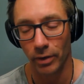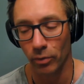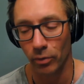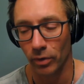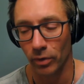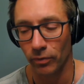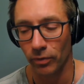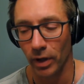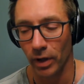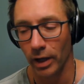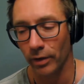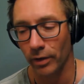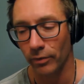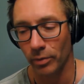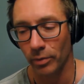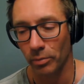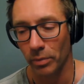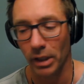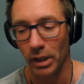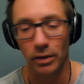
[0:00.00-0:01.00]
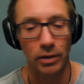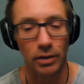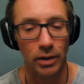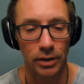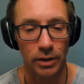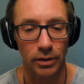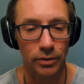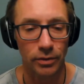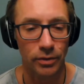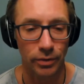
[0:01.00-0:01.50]
We're flying from
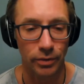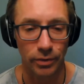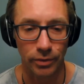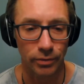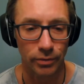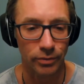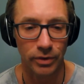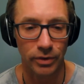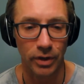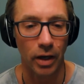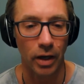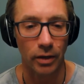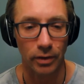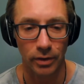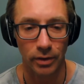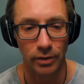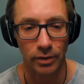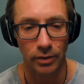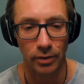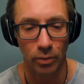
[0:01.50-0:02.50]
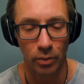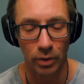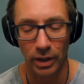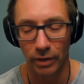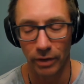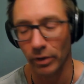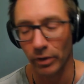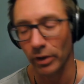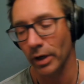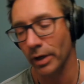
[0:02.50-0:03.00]
England to Scotland or
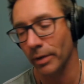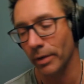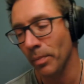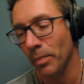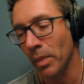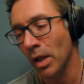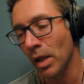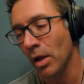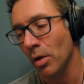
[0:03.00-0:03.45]
whatever, right?